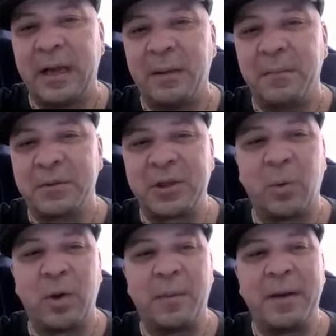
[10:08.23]
Yeah. So
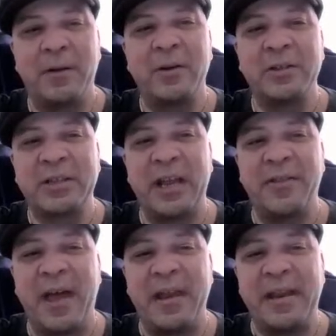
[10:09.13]
what I'm hearing you say
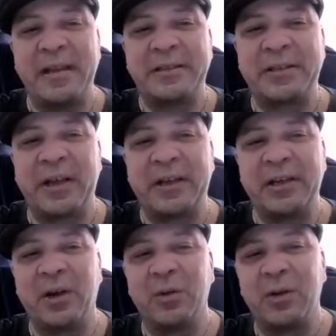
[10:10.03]
then is like,
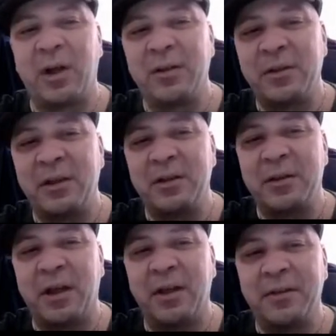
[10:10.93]

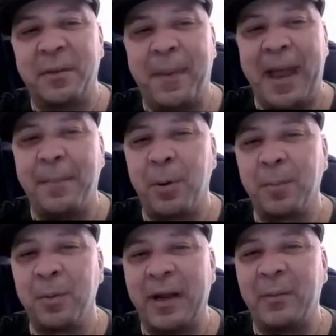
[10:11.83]
the pay
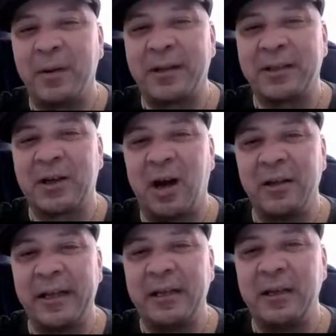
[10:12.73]
per play, we like to
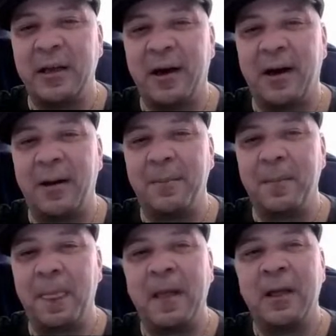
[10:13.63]
call it.
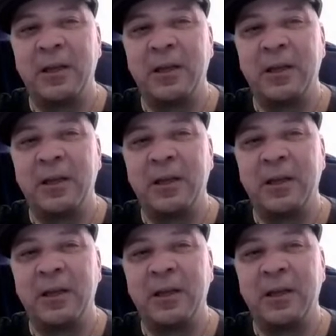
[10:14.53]
You